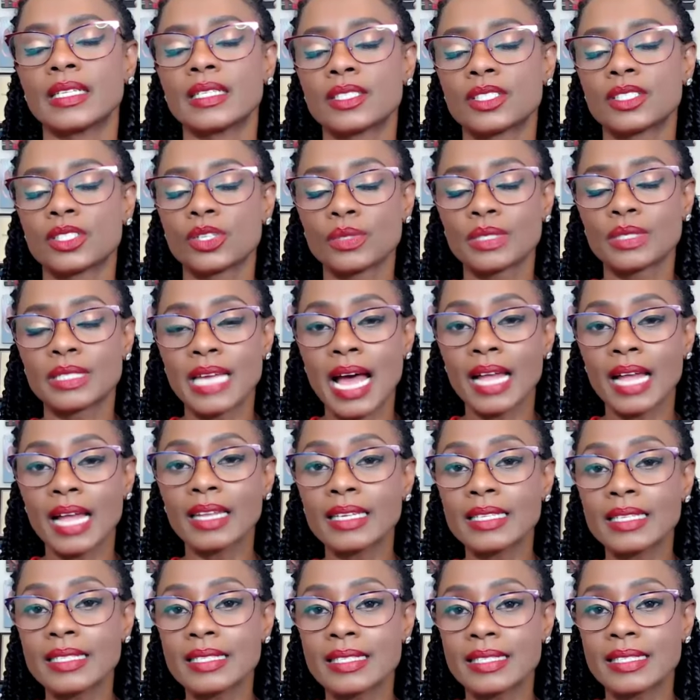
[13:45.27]
So
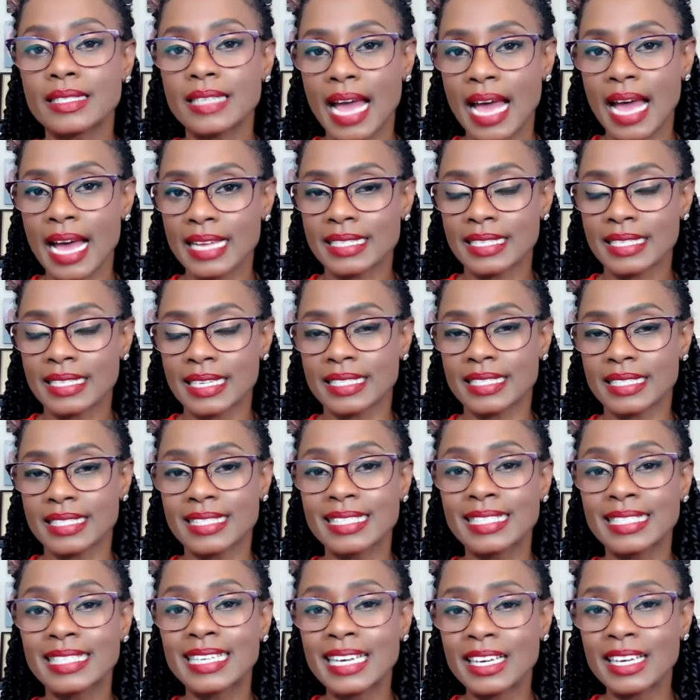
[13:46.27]
talents, assets,
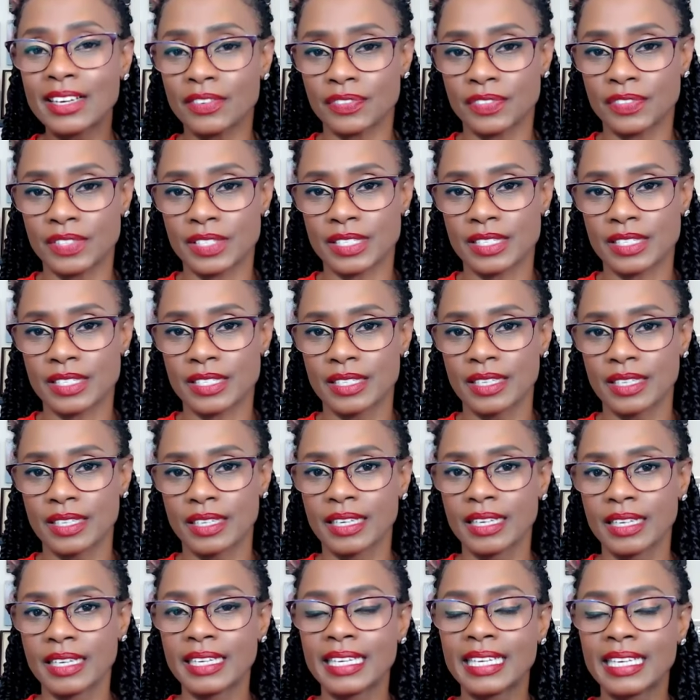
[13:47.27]
gifts.
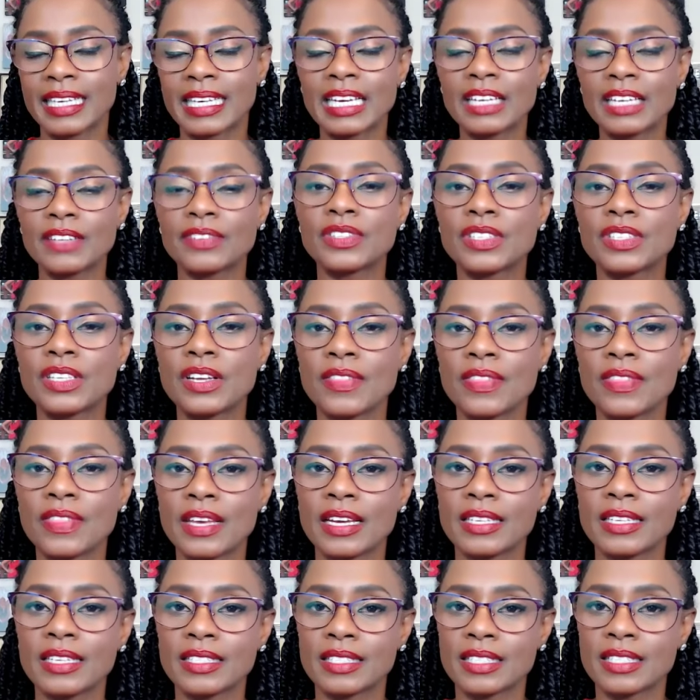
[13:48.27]
Gifts are
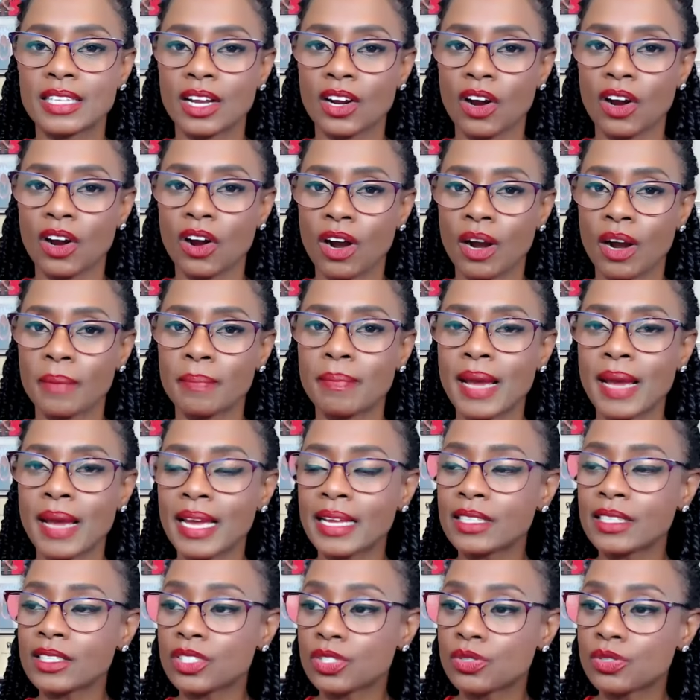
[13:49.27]
things that are
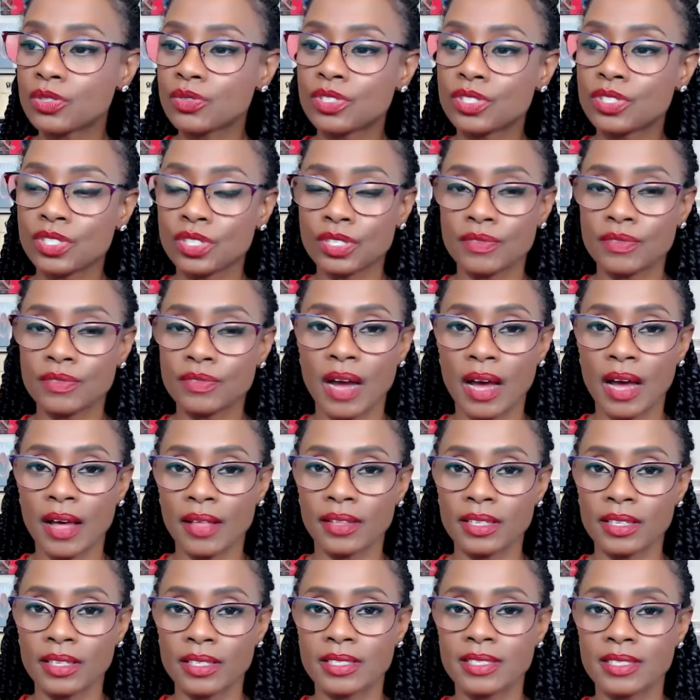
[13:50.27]
meant to serve
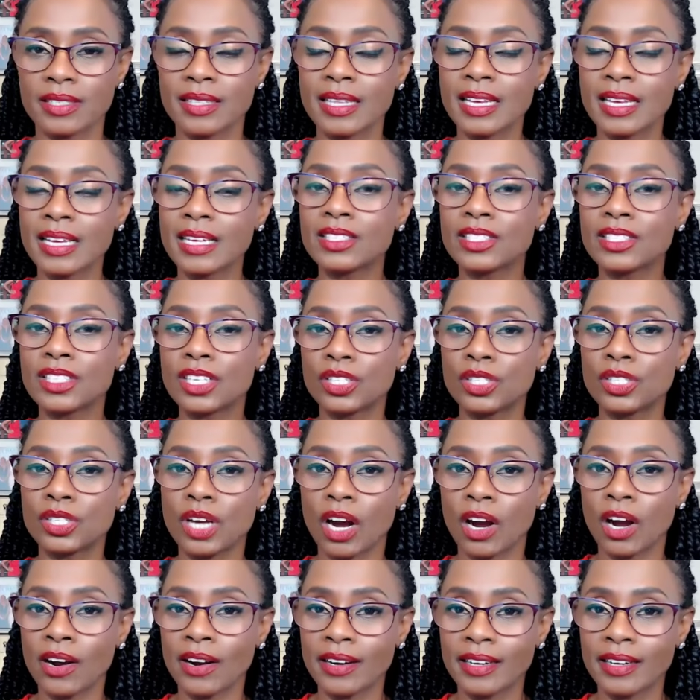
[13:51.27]
others. Things that you
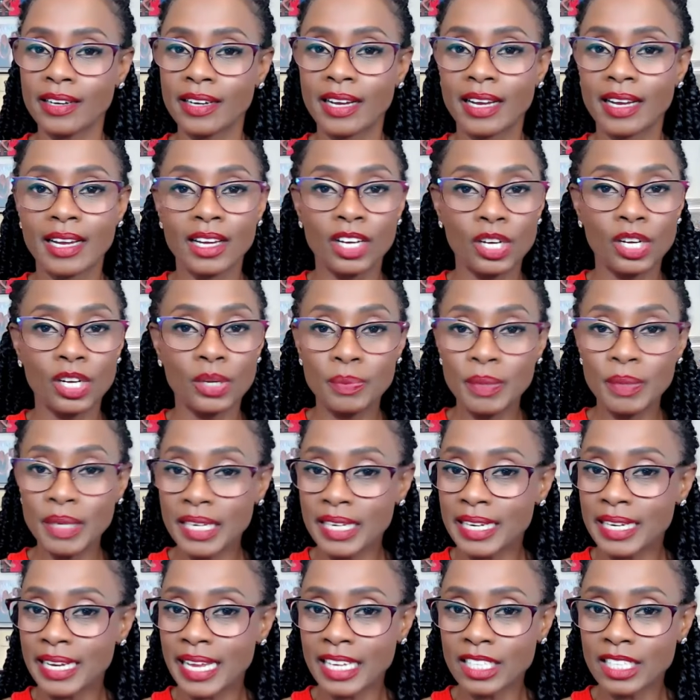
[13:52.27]
are could
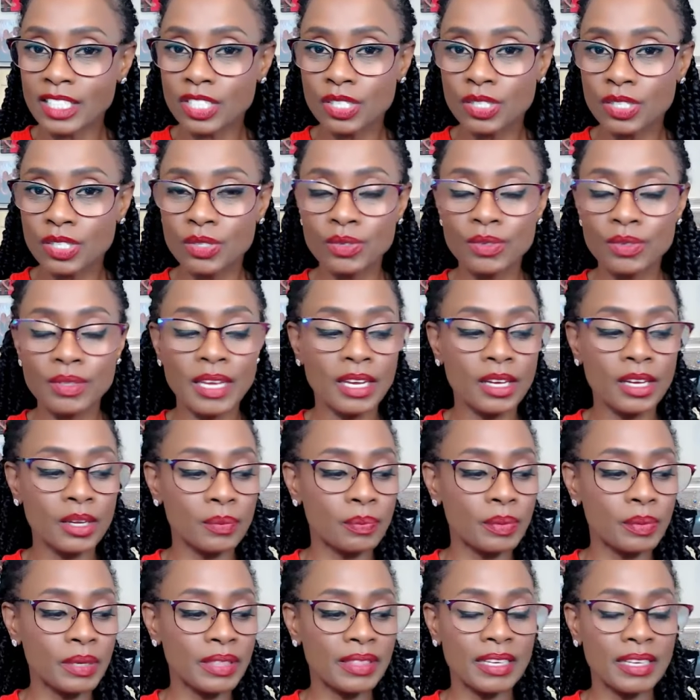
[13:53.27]
be innate to you. They
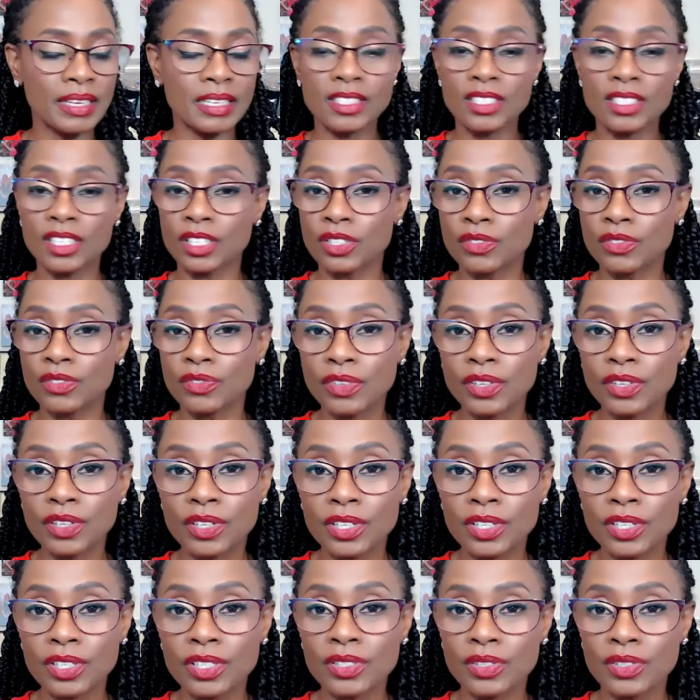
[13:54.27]
could be things that you've
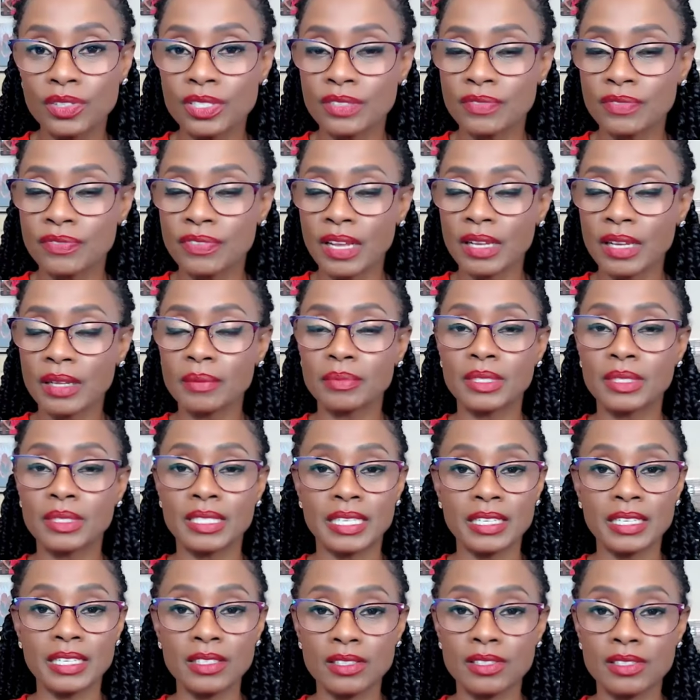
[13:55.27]
learned or developed,
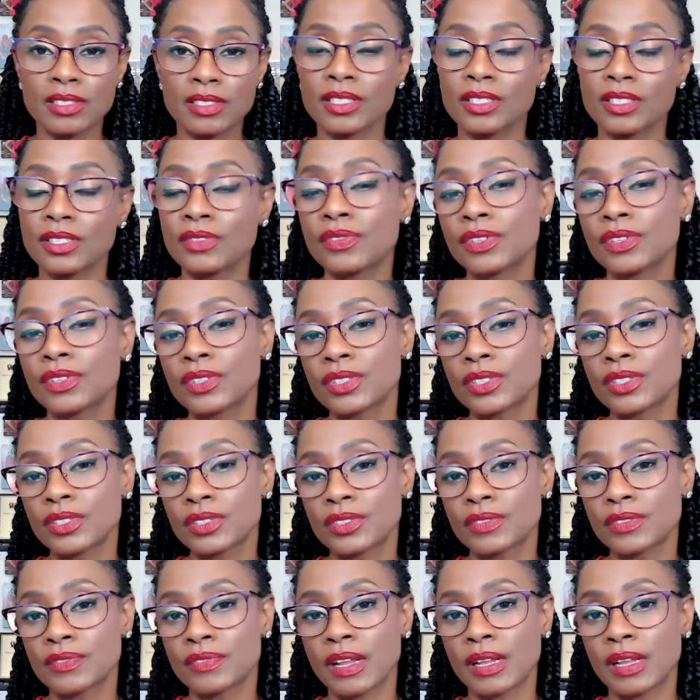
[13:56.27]
skills that you've learned or
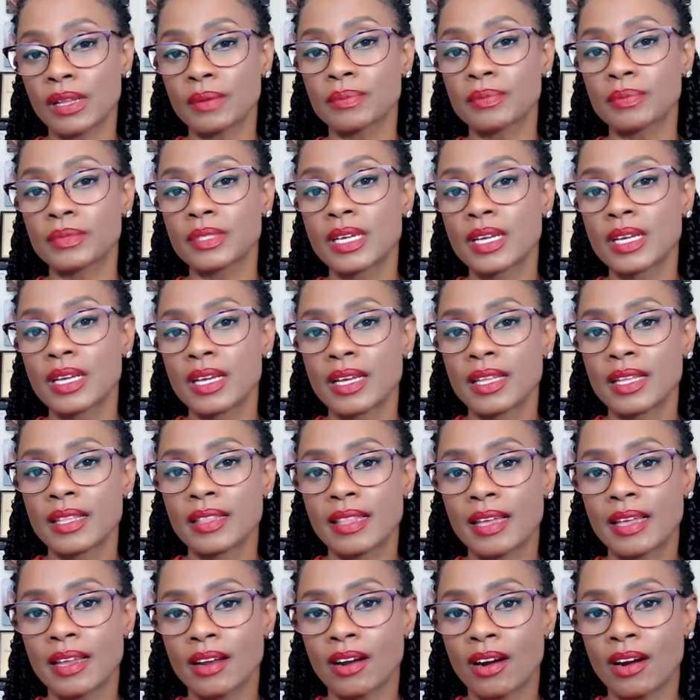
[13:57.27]
developed
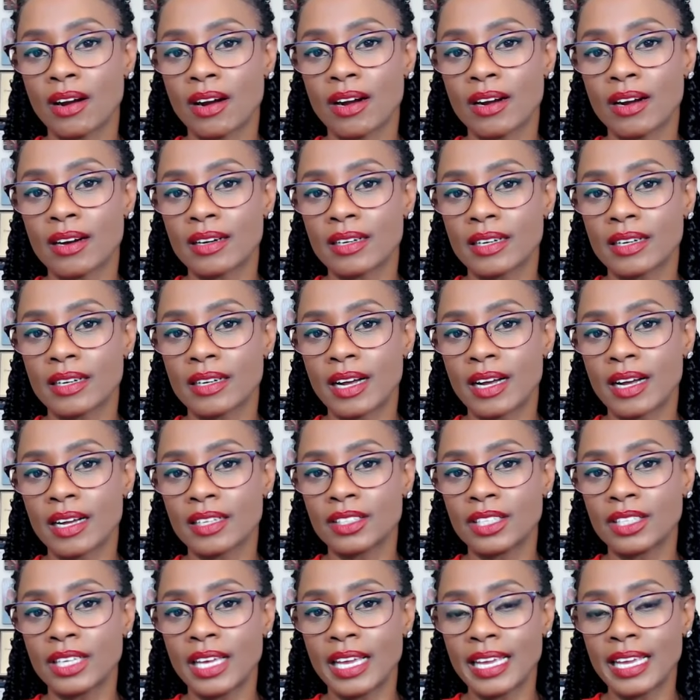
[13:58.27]
that are
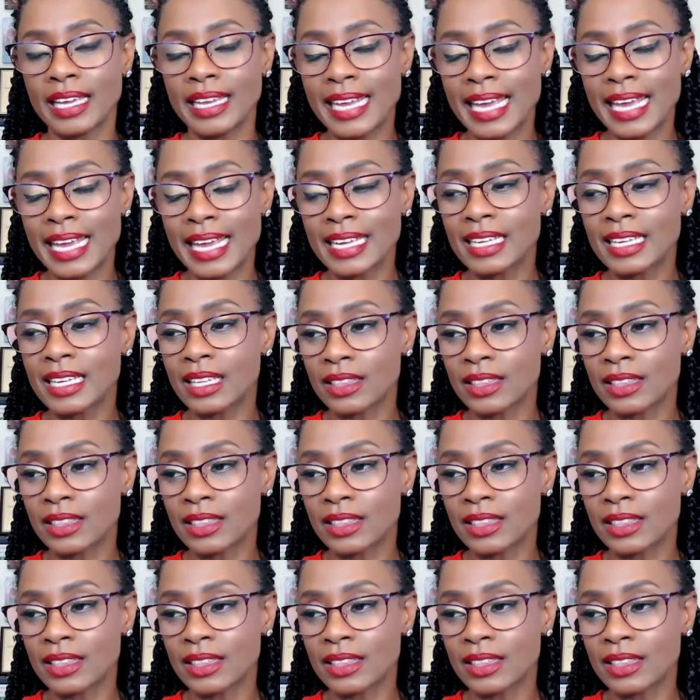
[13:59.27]
innate,